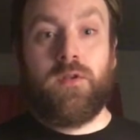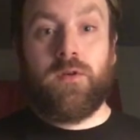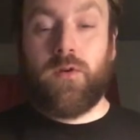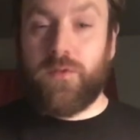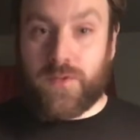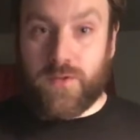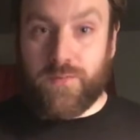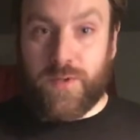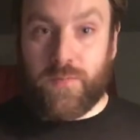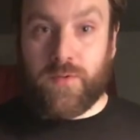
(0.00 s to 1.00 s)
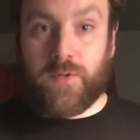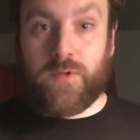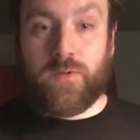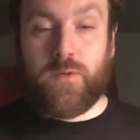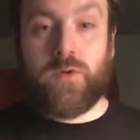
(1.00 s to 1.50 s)
all these other people
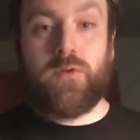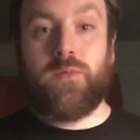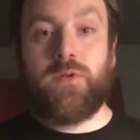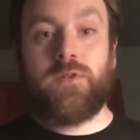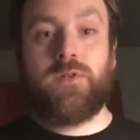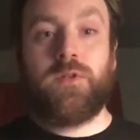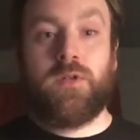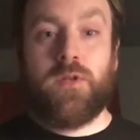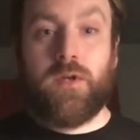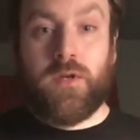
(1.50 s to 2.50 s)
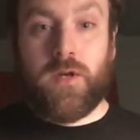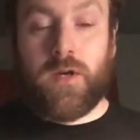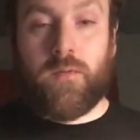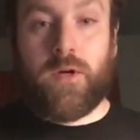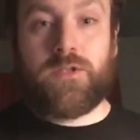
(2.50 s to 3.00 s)
around the world, but I
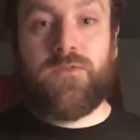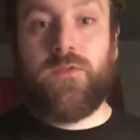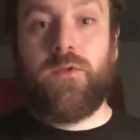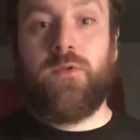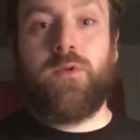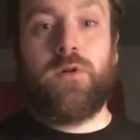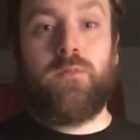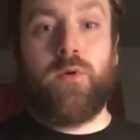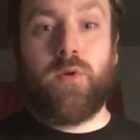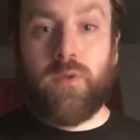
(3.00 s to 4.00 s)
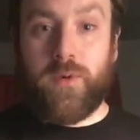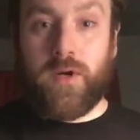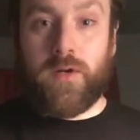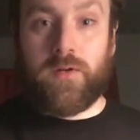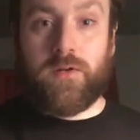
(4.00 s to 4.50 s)
watch a few um,
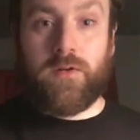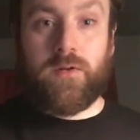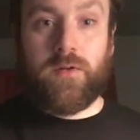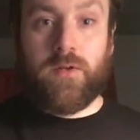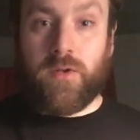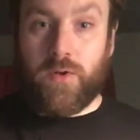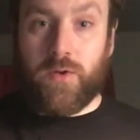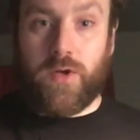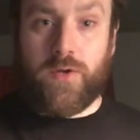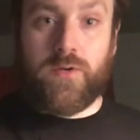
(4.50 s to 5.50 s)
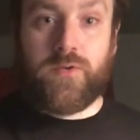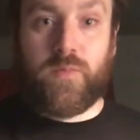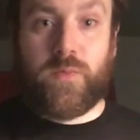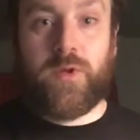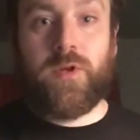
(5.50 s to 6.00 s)
Pokemon creators
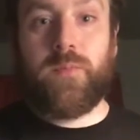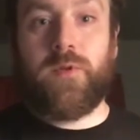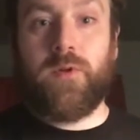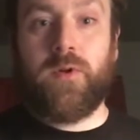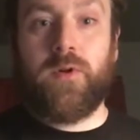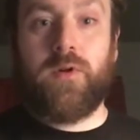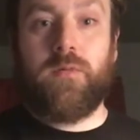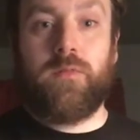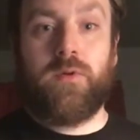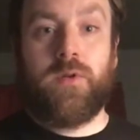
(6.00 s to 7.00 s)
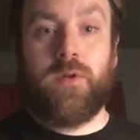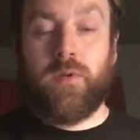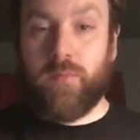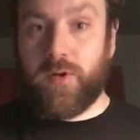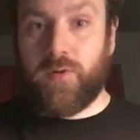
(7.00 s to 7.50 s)
opening up their um,
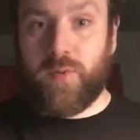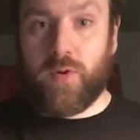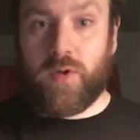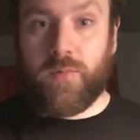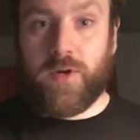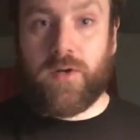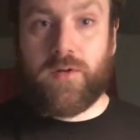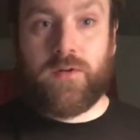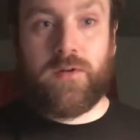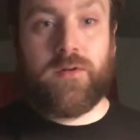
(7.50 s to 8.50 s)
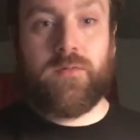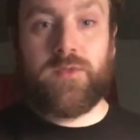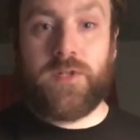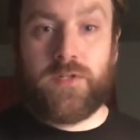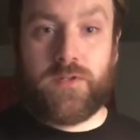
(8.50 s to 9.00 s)
brand new Pokemon um,
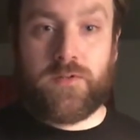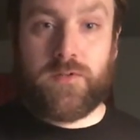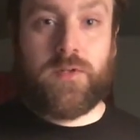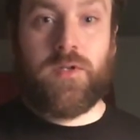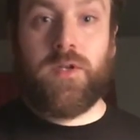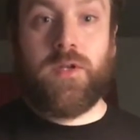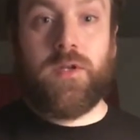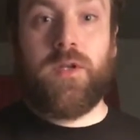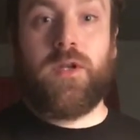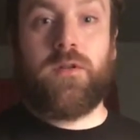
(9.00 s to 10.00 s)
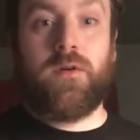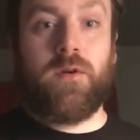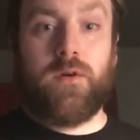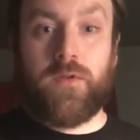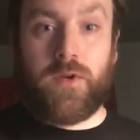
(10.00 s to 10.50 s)
sets, and
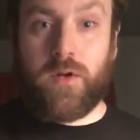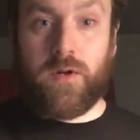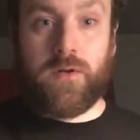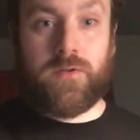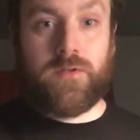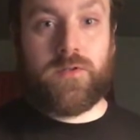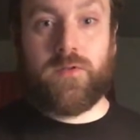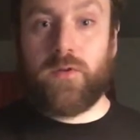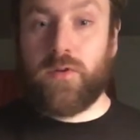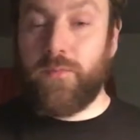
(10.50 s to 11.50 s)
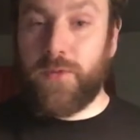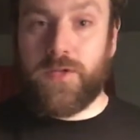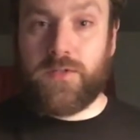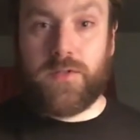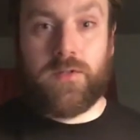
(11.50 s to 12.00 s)
all the cards look
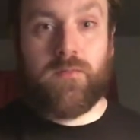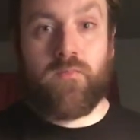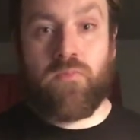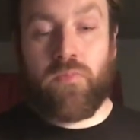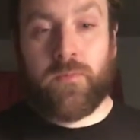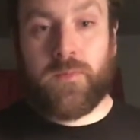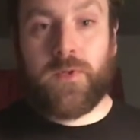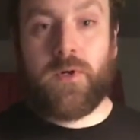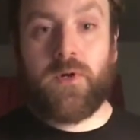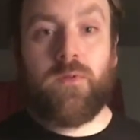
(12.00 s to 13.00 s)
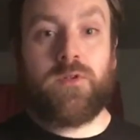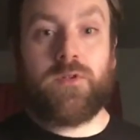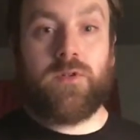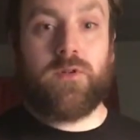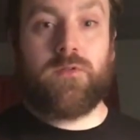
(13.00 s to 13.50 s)
amazing the artworks
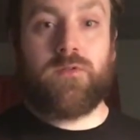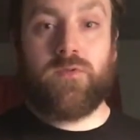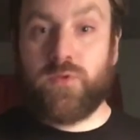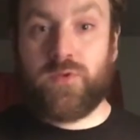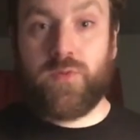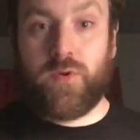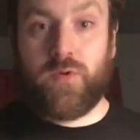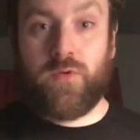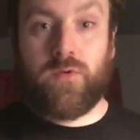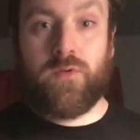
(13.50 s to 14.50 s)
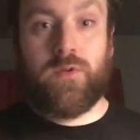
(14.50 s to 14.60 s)
are super, super cool.